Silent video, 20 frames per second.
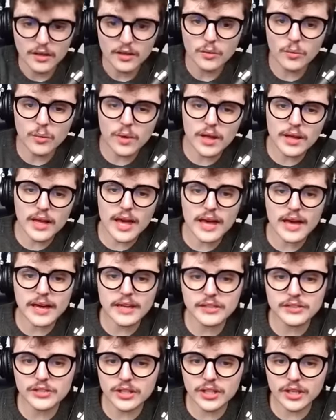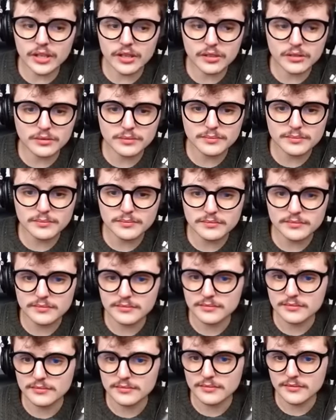Well, guys, you know,
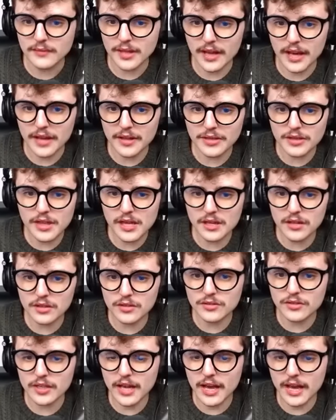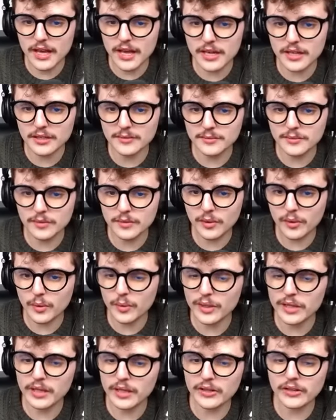I think today
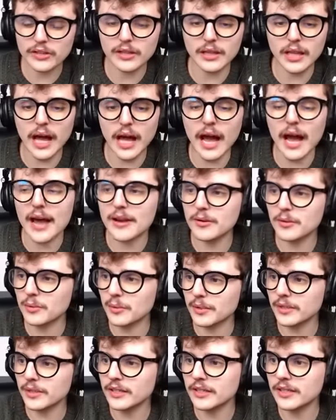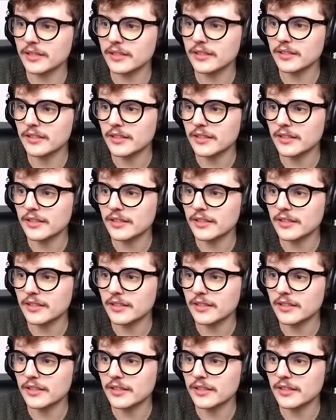we learned a lot, really.